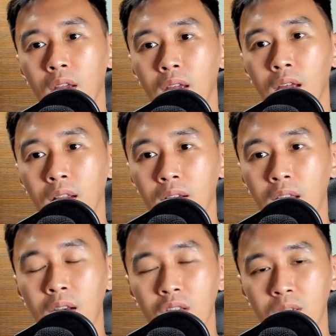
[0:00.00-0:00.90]
And
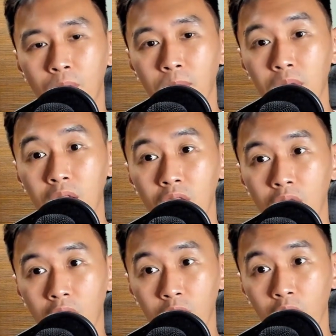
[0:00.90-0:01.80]
that is probably
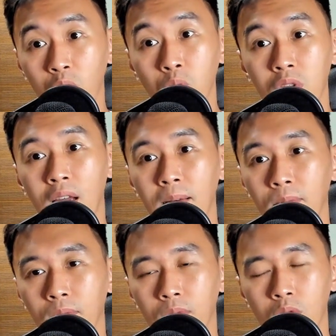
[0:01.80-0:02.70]
a good
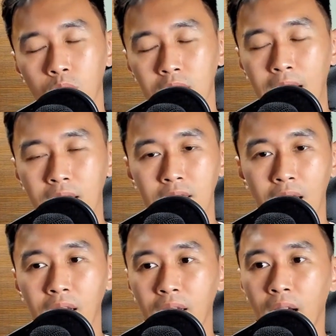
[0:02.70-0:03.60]
time to start
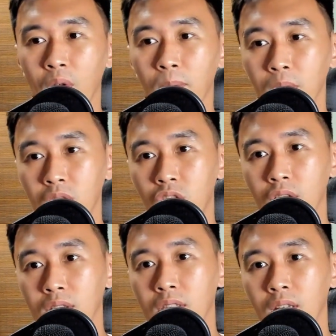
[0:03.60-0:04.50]
selling our
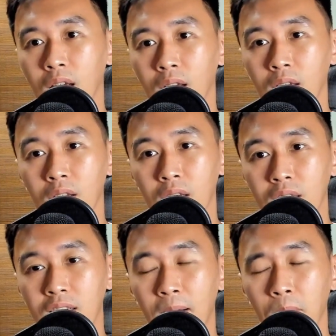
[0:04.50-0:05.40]
positions in these
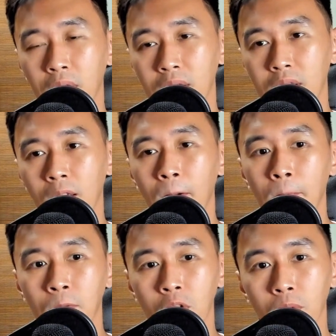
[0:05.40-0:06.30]
companies.
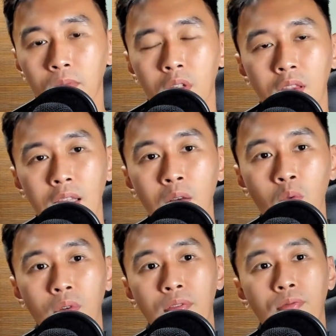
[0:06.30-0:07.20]
So the thing
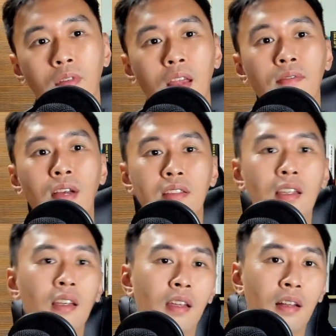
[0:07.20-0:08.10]
with
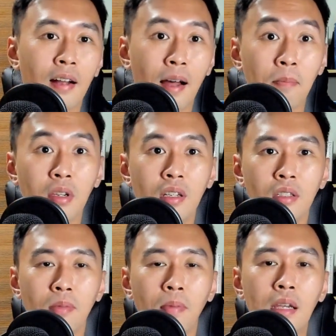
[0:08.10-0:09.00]
investing in
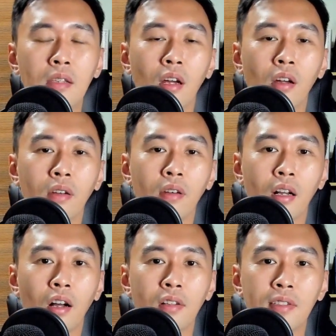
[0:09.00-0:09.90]
companies based on the
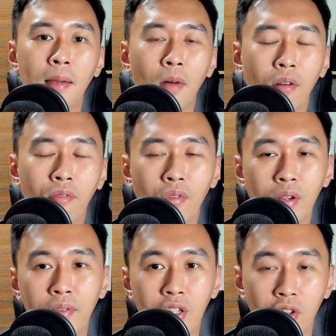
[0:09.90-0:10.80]
concept of
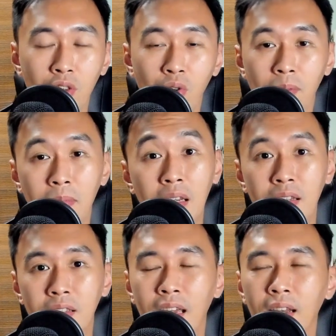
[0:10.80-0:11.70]
reversion to the mean
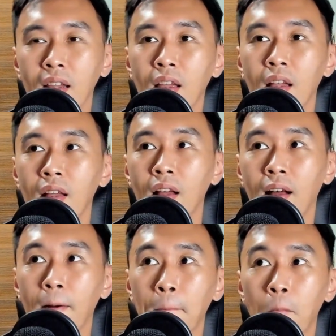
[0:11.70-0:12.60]
is that
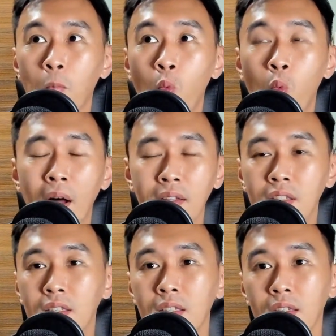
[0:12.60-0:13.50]

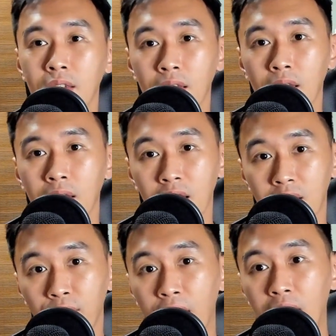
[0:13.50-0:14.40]
once
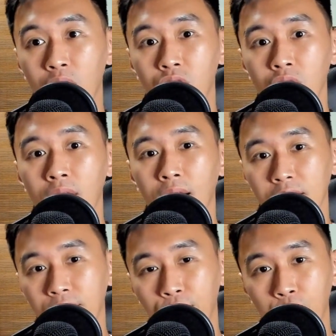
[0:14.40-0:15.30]
its valuation
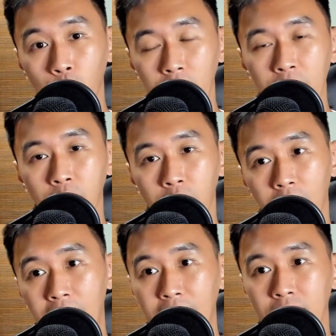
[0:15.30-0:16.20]
has fully
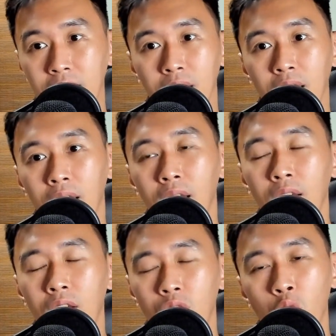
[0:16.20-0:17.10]
realized,
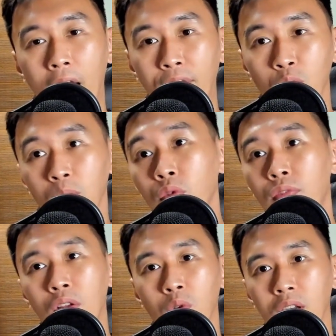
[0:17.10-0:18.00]
you have to move
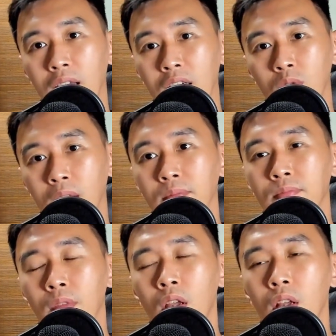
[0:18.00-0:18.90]
on to the next one.
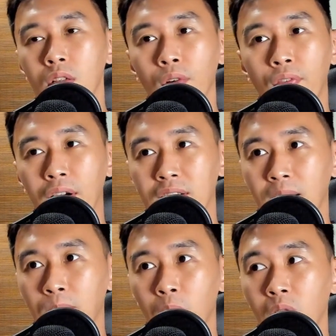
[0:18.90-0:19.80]
So for
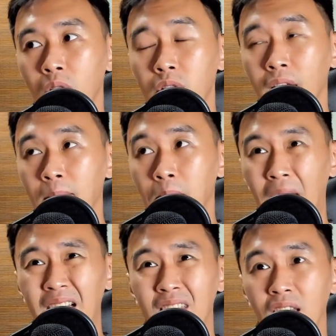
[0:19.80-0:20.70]
example, when you look at
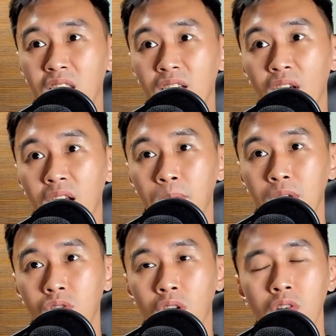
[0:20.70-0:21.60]
banks and
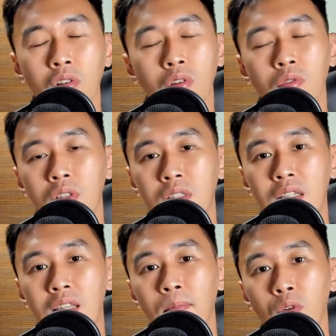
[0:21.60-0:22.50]
developers, you're not going to see
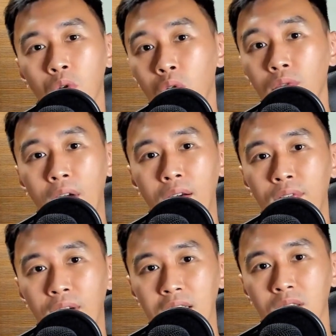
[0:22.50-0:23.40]
them grow very
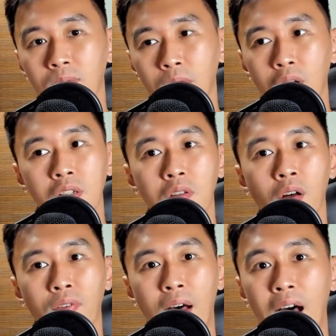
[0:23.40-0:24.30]
fast because
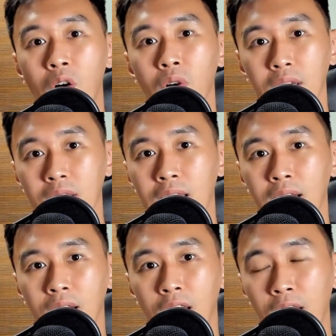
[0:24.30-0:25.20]
of how asset
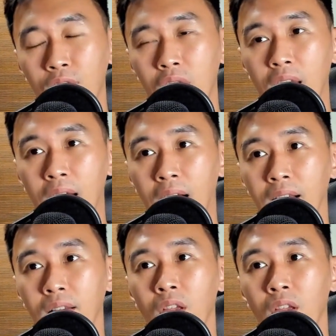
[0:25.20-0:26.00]
heavy they are.